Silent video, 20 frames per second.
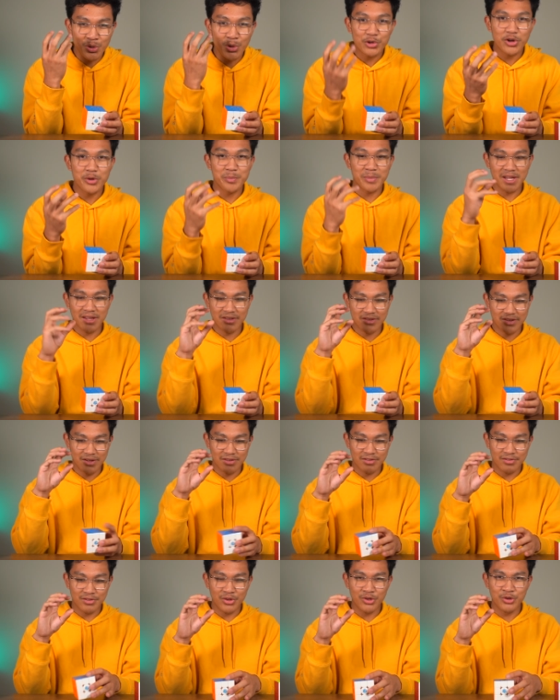corner
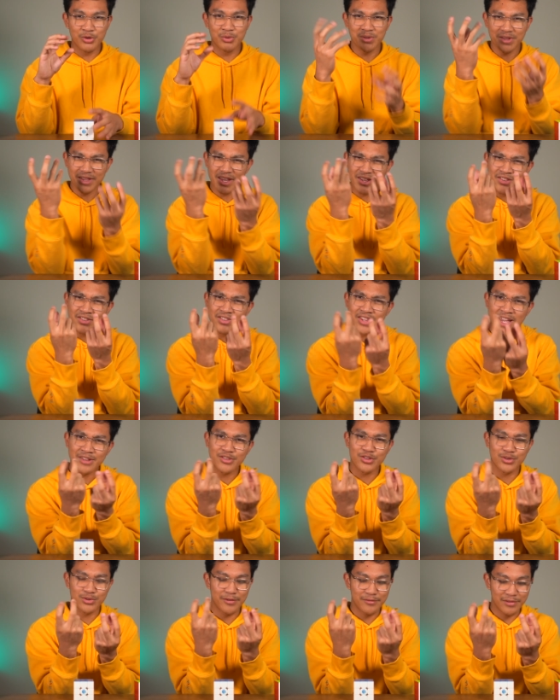pieces to the
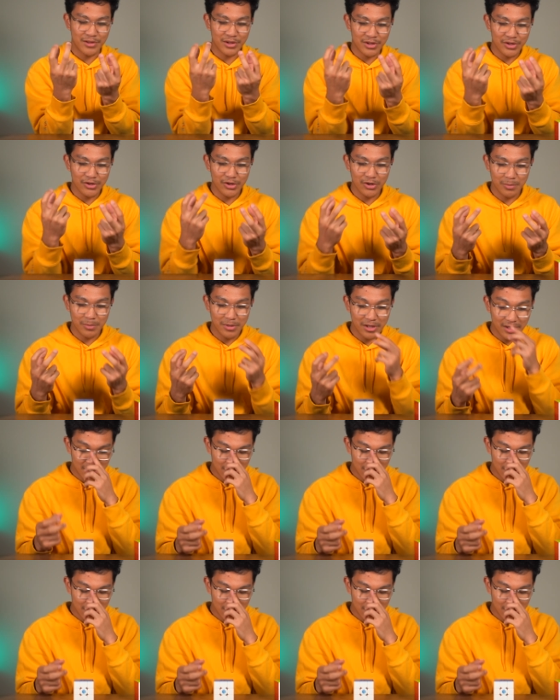center of the cube.